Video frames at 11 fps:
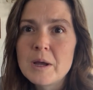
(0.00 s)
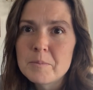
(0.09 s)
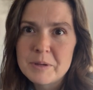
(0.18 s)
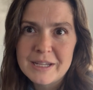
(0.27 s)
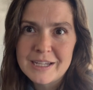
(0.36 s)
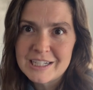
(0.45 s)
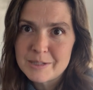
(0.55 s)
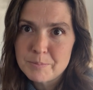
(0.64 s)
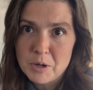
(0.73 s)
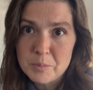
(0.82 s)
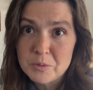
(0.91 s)
pink,
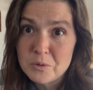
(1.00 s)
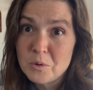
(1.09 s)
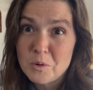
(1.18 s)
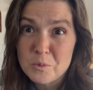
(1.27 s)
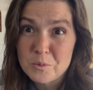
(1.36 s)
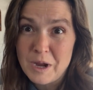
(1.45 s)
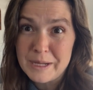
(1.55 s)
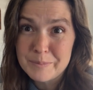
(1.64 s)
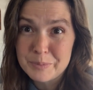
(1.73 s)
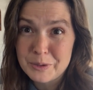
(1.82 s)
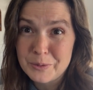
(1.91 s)
purple, or
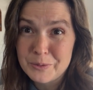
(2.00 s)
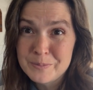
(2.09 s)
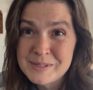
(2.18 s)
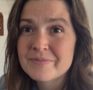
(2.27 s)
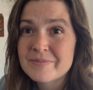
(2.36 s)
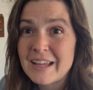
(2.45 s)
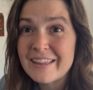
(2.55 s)
white blooms,